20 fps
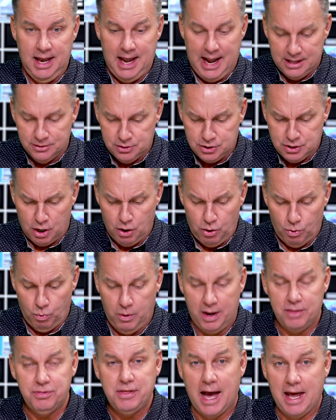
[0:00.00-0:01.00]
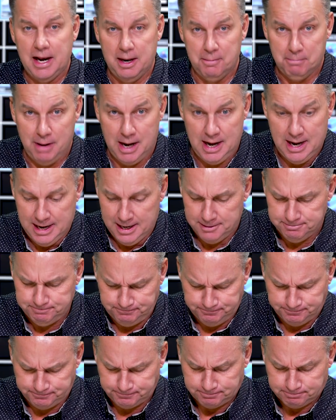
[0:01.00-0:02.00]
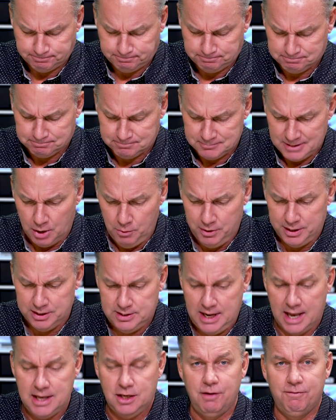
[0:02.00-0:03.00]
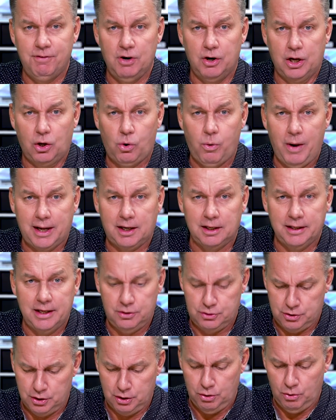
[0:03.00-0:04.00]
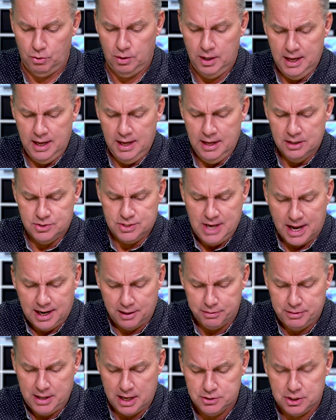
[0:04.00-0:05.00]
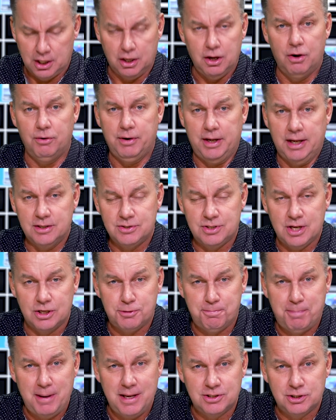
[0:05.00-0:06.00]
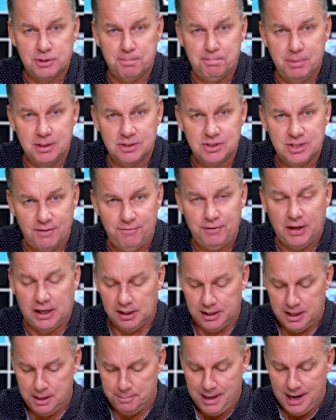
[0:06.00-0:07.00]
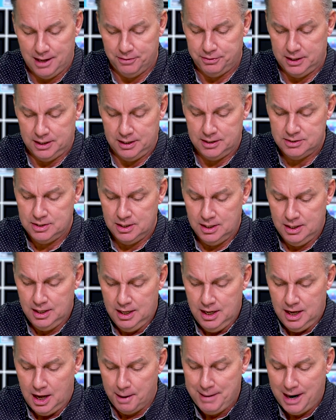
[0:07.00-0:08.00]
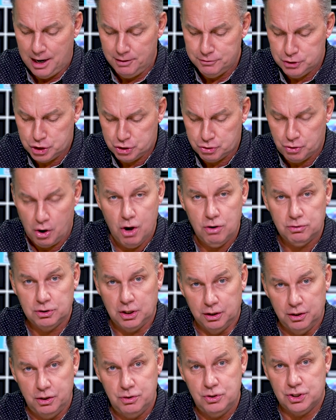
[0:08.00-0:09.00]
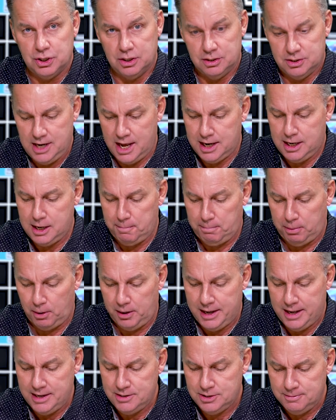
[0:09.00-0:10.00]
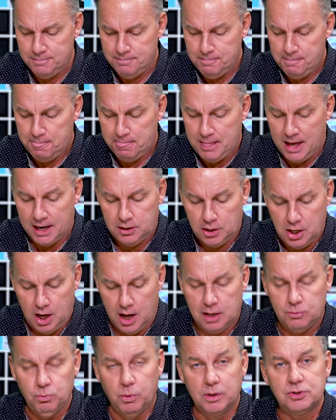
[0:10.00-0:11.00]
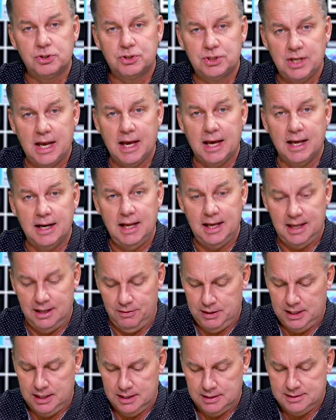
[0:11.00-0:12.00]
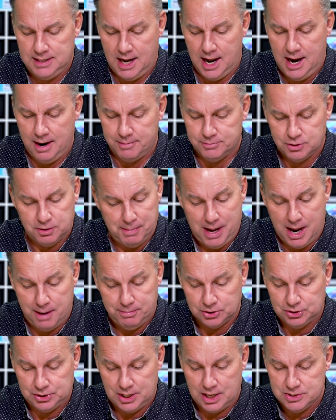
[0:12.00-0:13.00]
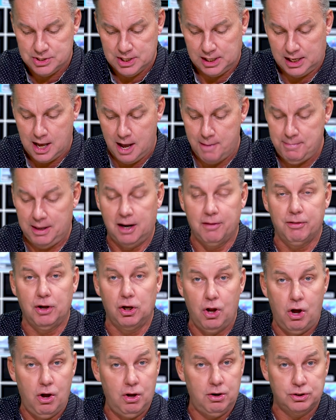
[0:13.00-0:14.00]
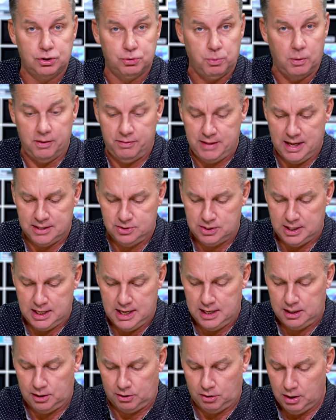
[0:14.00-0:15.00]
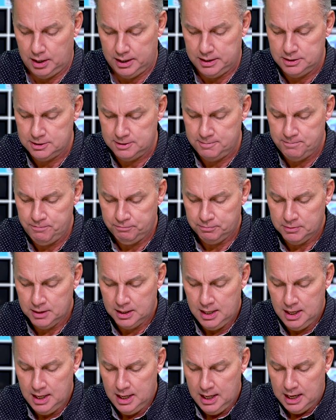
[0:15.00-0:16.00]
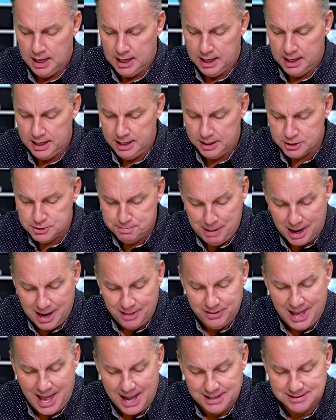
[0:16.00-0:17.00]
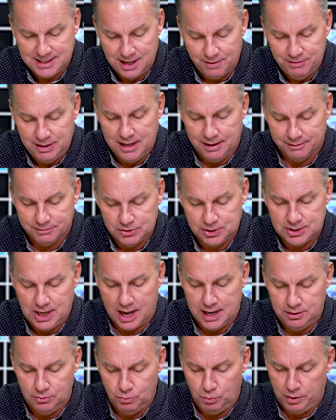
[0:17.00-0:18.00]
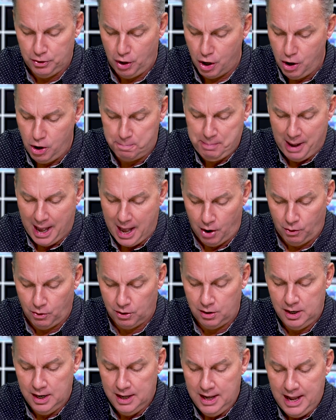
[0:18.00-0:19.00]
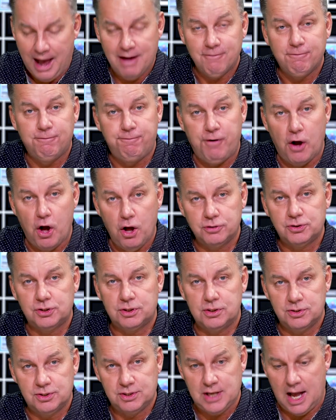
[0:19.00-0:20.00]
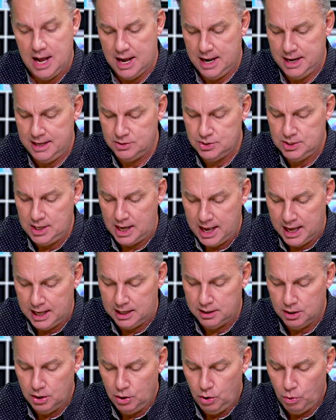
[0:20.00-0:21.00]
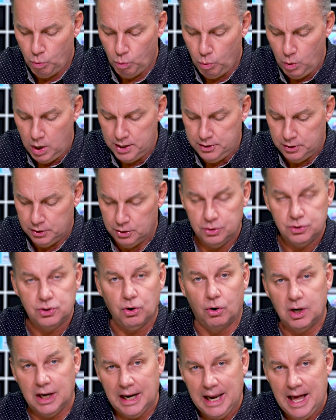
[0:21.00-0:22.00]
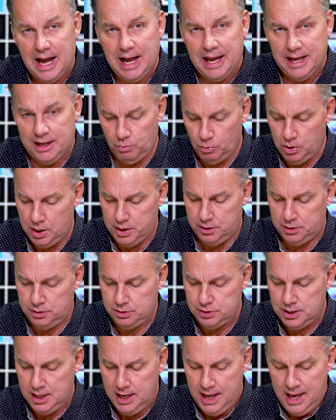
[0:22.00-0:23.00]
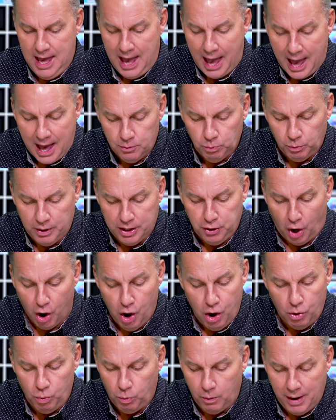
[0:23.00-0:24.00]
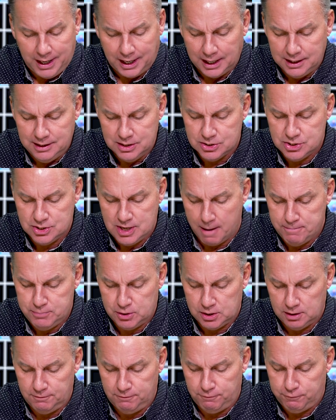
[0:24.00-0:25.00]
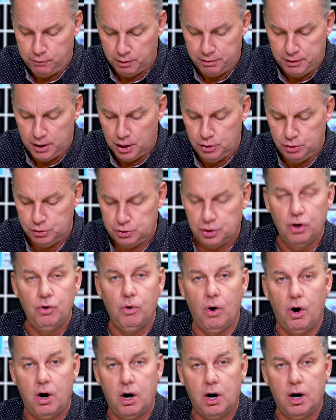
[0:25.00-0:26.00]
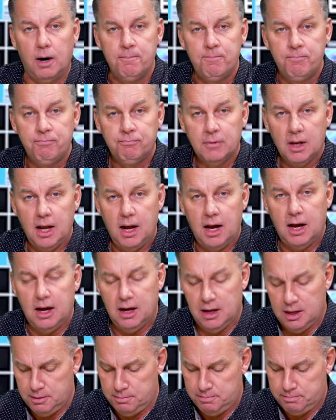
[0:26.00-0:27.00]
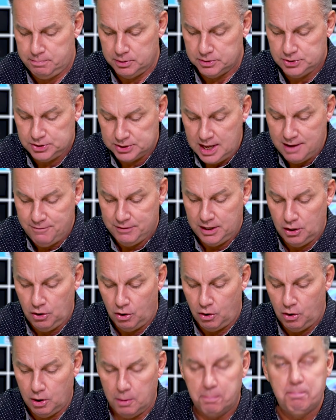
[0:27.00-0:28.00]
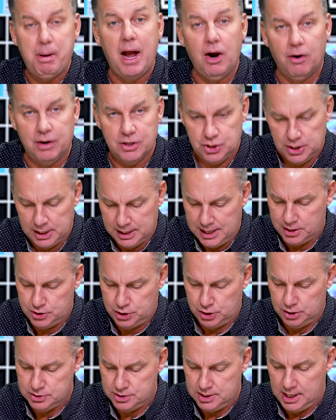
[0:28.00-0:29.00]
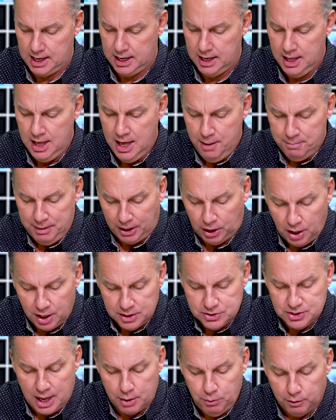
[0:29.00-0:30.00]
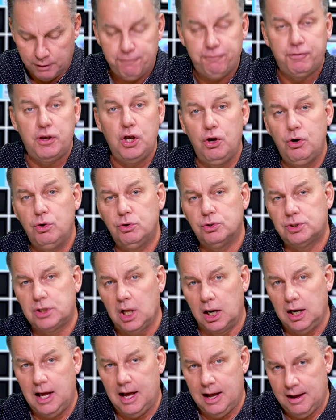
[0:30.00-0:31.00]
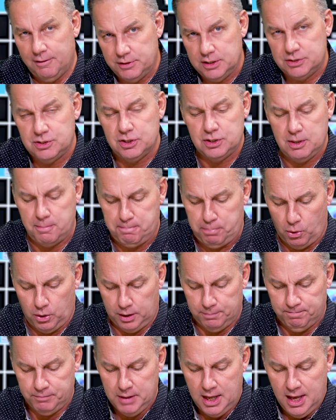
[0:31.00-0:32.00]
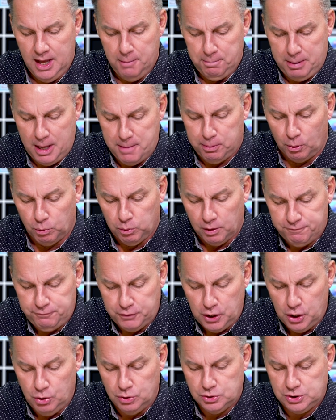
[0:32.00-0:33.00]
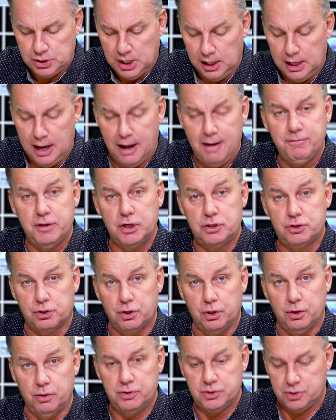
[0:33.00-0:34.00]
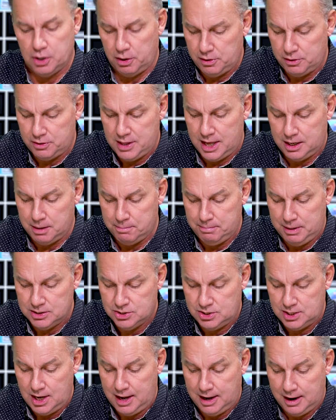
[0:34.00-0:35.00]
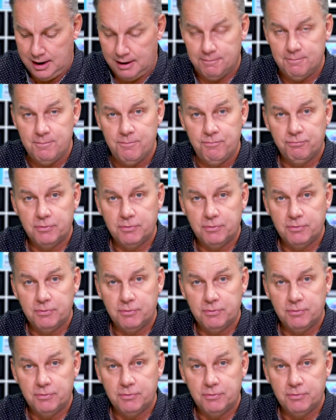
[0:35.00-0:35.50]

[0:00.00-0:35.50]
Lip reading: And so with that in mind, I want to take you very quickly to 2 Thessalonians that speaks specifically about this, about strong delusion taking place that God will send in the end times. The Bible says the coming of the lawless one, that's the Antichrist, is by the activity of Satan with all power and false signs and wonders, or lying wonders, and with all wicked deception for those who are perceiving or perishing, I should say, because they refuse to love. This is important. People refuse to love the truth so that they can be saved.